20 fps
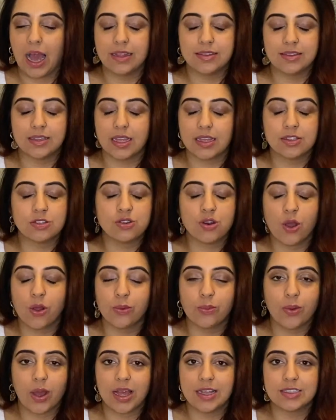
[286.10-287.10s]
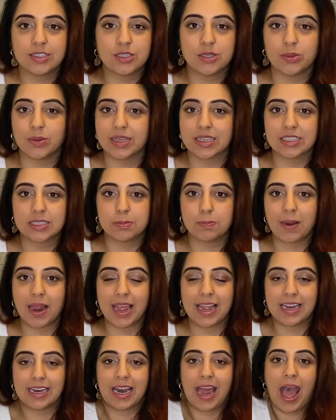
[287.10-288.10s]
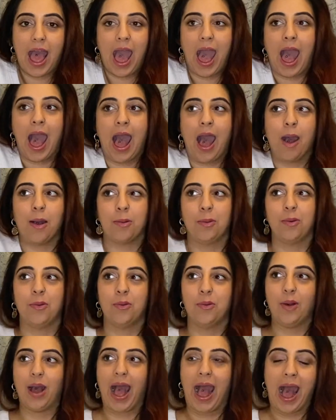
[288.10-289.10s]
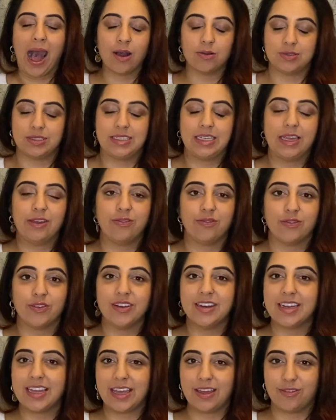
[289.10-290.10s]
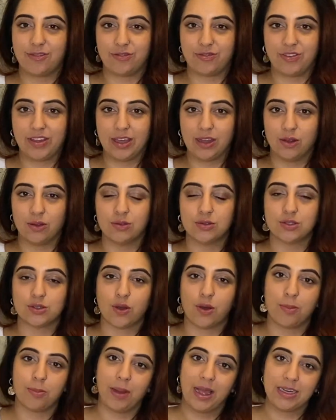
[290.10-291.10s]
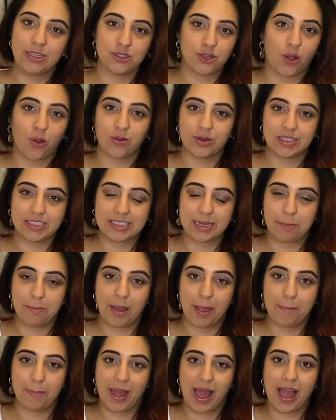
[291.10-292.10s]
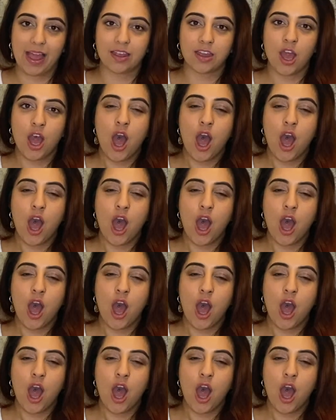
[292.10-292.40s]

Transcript: there's no words to explain how different it feels on my shoulders and my back.